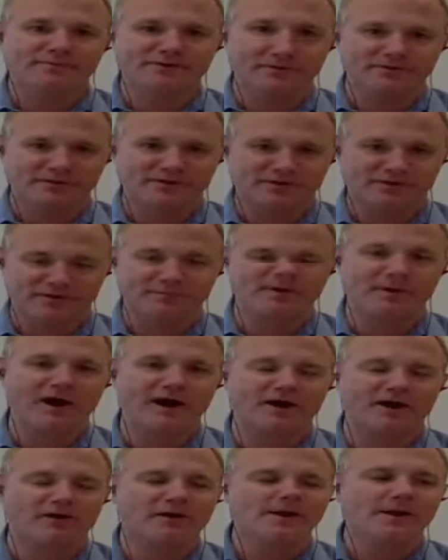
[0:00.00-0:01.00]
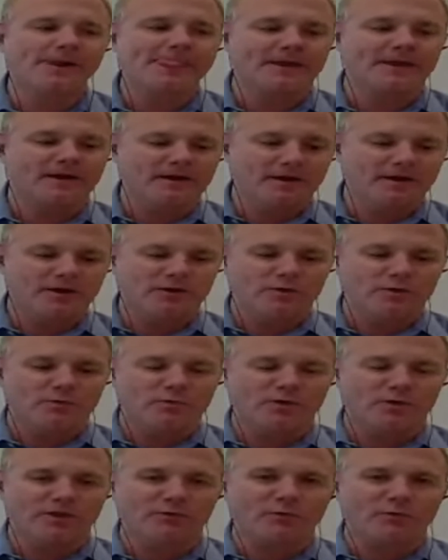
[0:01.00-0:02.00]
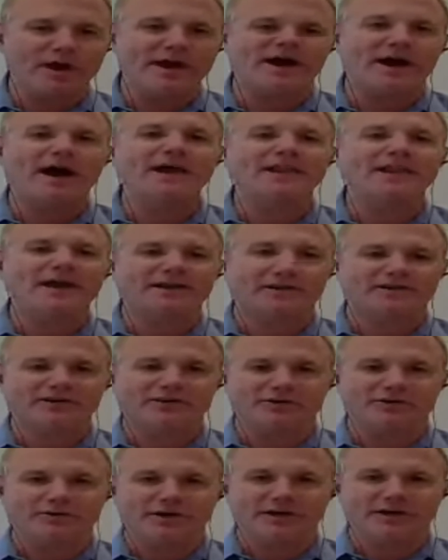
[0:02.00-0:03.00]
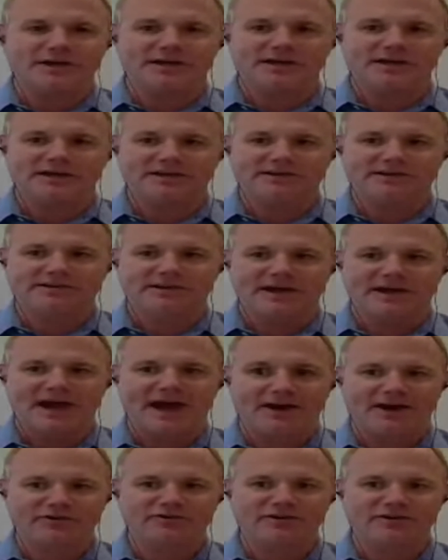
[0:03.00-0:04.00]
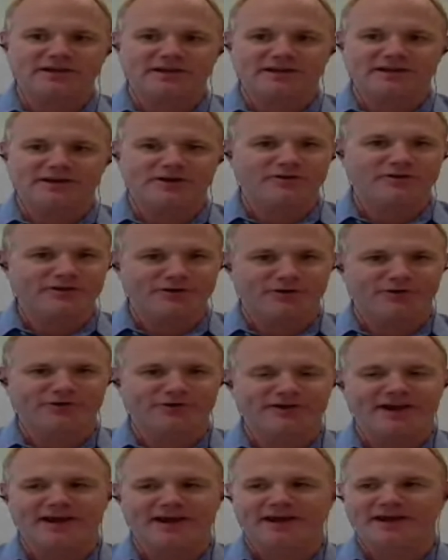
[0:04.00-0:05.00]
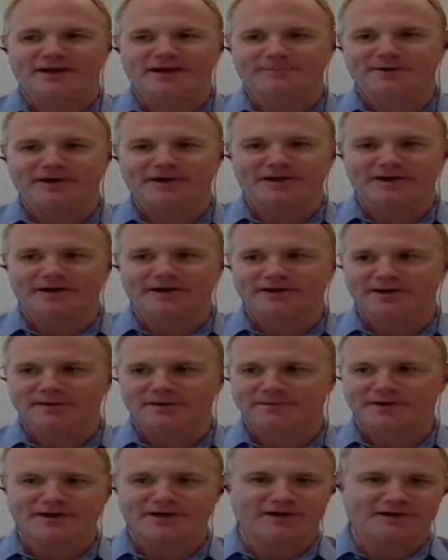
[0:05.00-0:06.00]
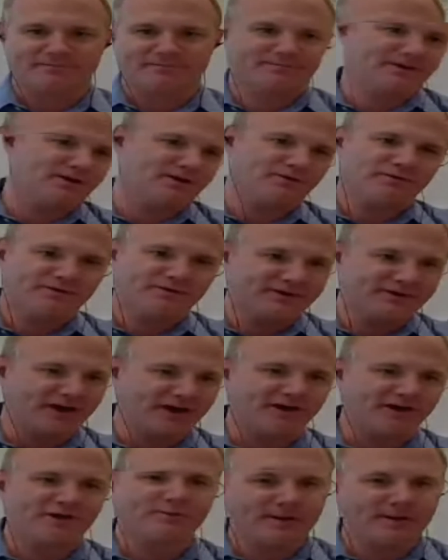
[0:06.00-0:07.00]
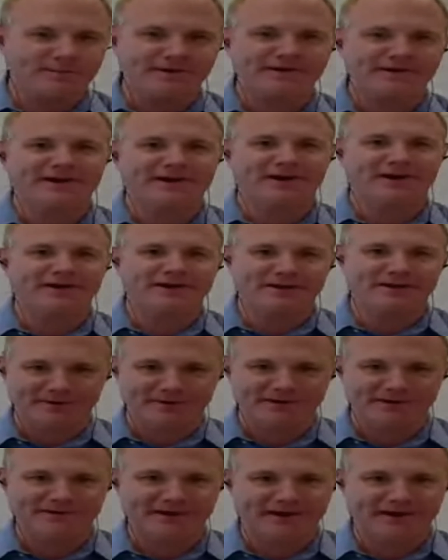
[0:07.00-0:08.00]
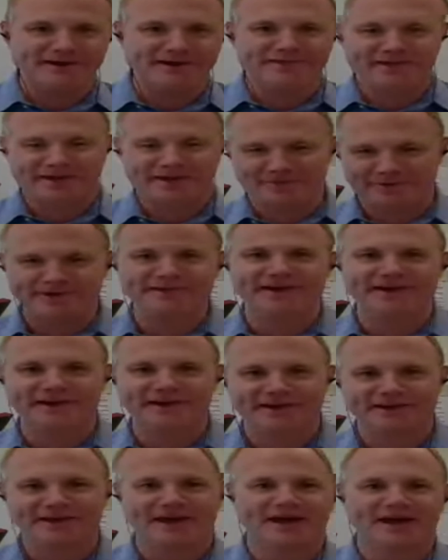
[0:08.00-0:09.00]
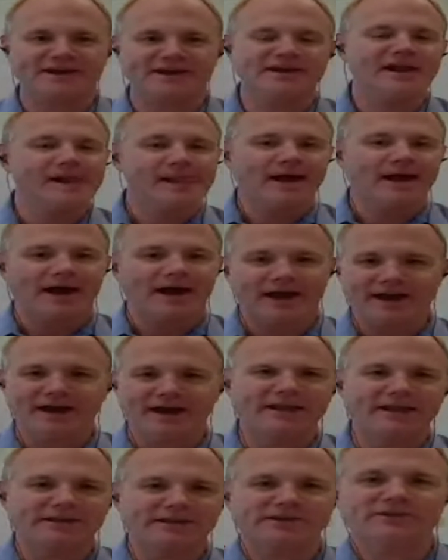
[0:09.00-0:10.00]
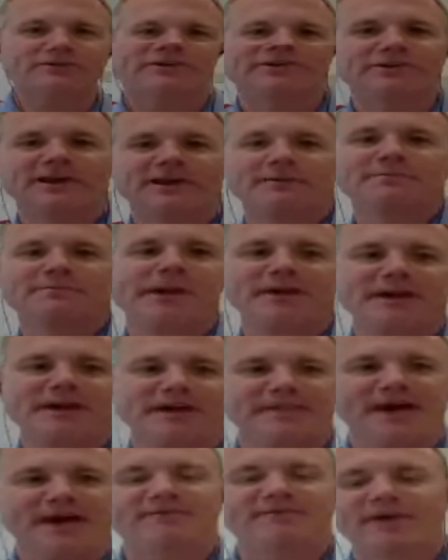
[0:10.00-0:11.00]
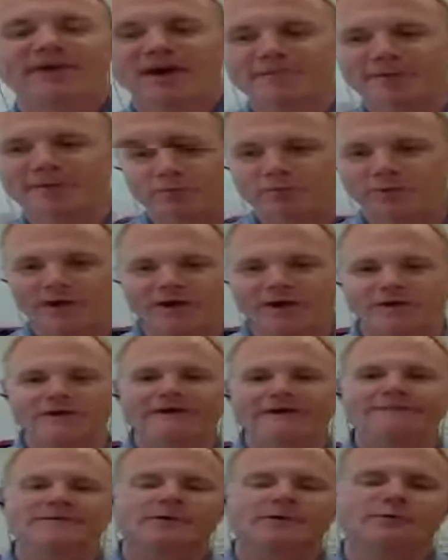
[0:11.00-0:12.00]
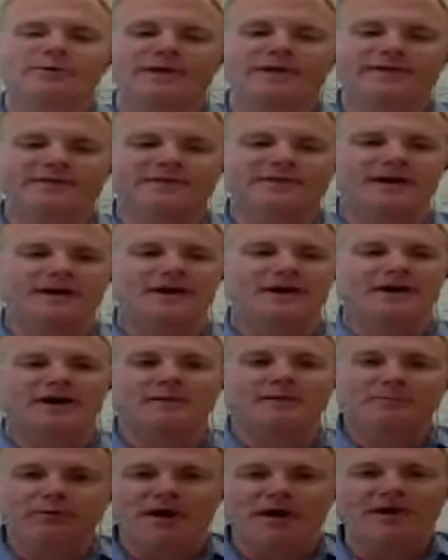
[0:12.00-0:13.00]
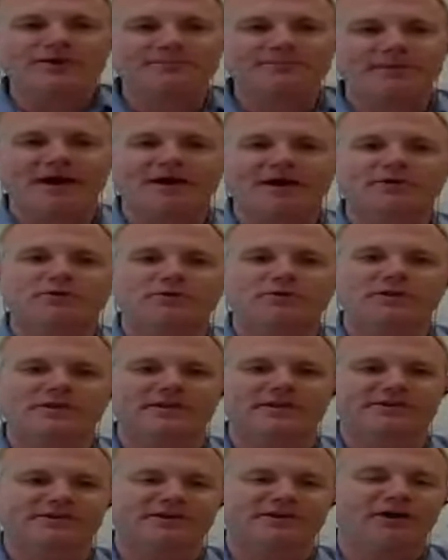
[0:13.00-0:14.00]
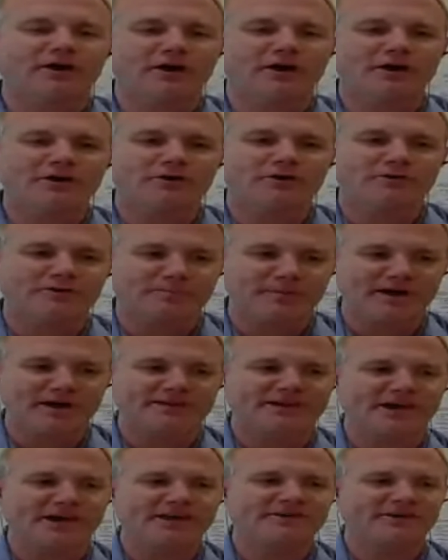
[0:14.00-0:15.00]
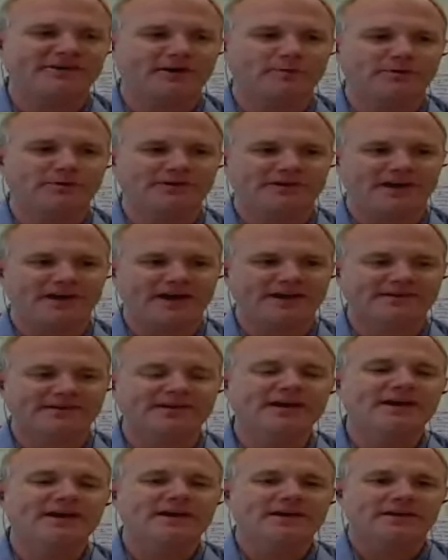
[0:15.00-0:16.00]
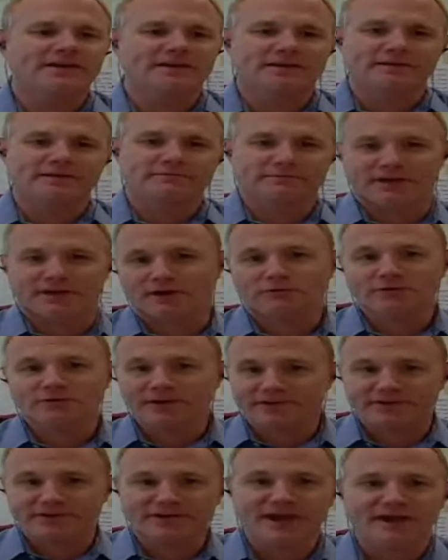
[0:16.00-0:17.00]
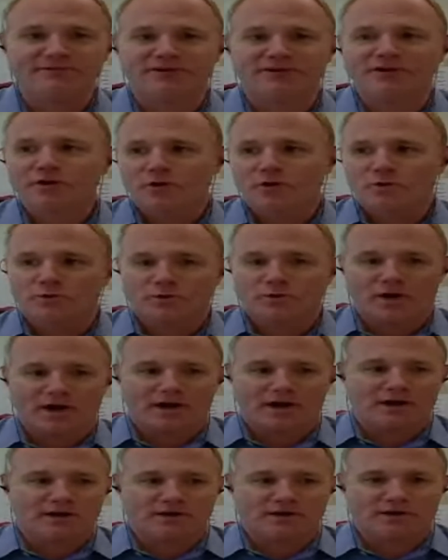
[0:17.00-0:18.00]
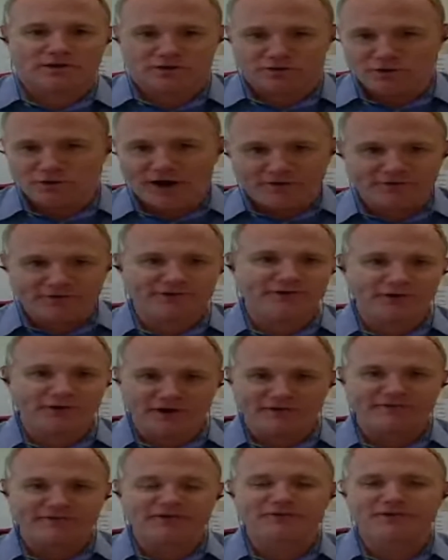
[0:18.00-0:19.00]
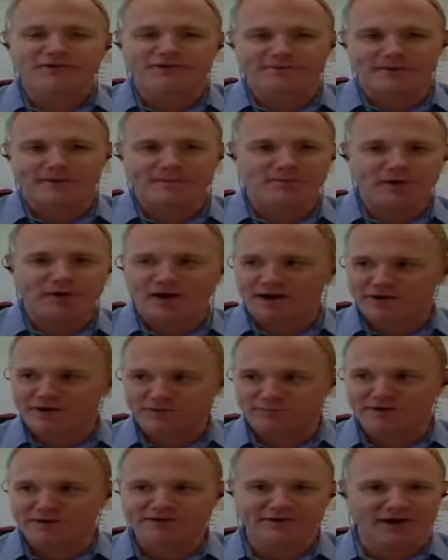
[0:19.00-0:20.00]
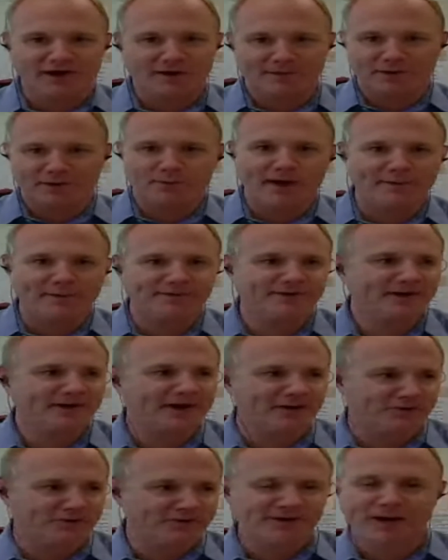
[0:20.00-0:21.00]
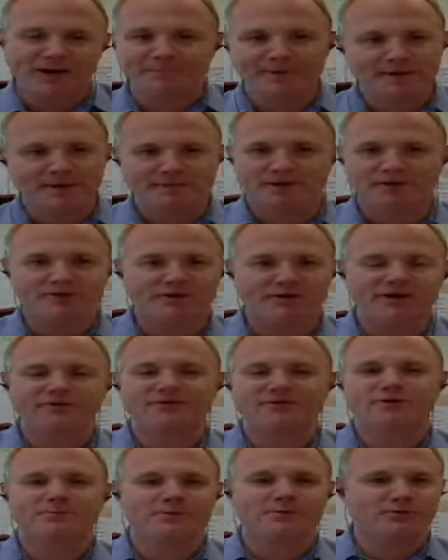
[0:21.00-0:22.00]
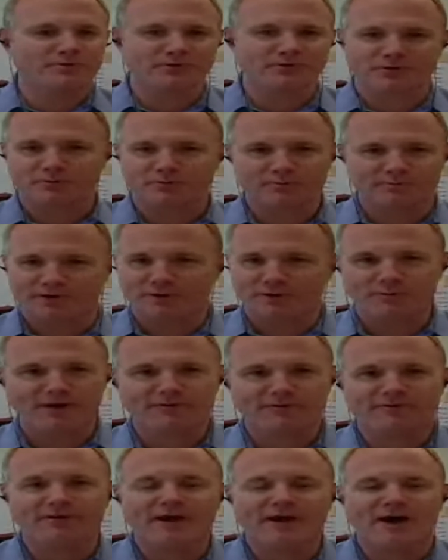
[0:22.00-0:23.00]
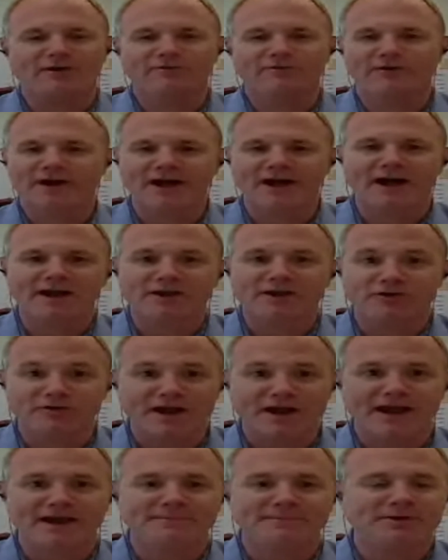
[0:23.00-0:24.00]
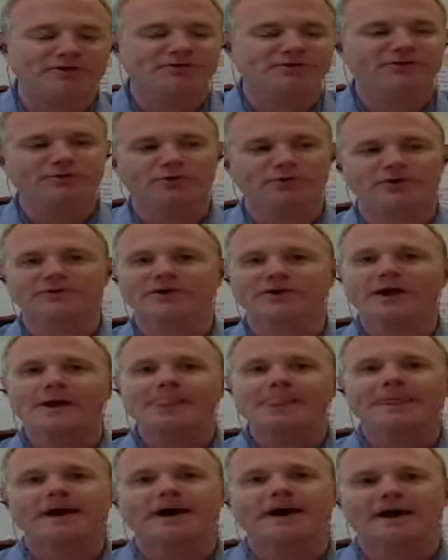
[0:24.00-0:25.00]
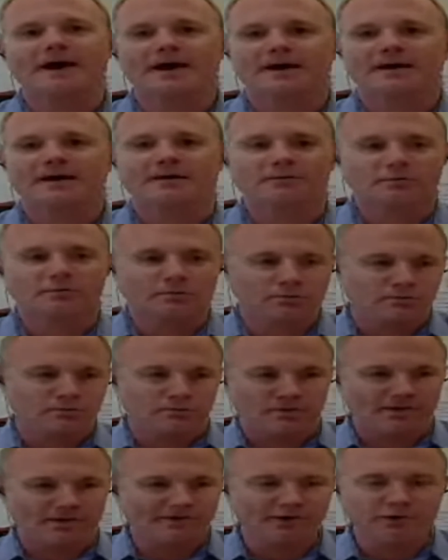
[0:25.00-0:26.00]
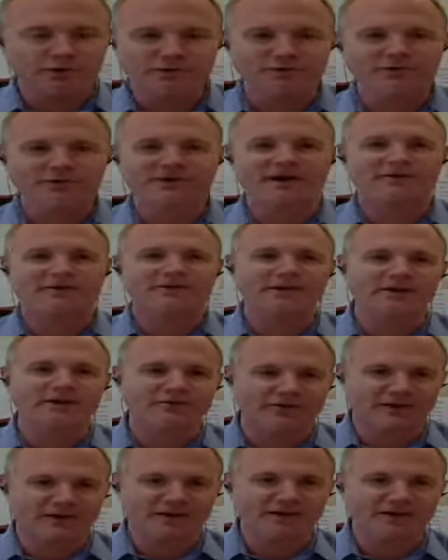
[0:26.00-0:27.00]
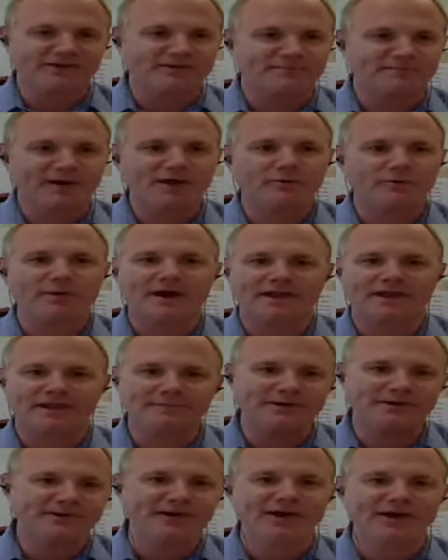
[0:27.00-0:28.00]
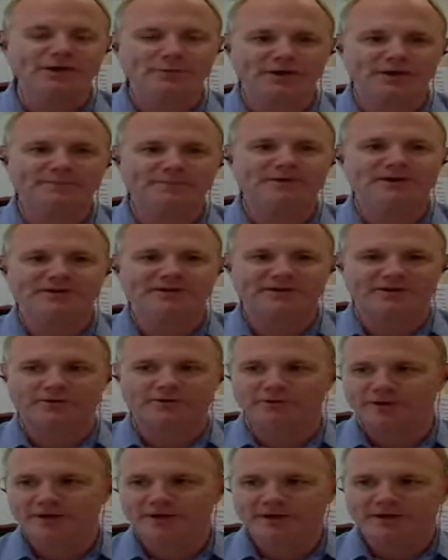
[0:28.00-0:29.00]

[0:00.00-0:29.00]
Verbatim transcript: to, to the buyer. Well, the way I like to do it is actually, you know, the old saying, I'm gonna, I'm gonna, you know, tell you what I'm gonna tell you, I'm gonna tell you, and then I'm gonna tell you again. I kind of like to do the same thing in that environment where with a, a prospect the scenario, the best case I would say is, you know, listen, Kevin, uh, you obviously have interest in my product. You reached out on my website or stopped by my trade show booth or you know whatever, however I got your name and your source. Uh, let's go through this conversation and listen. By the way, let me tell you what I'm going to do.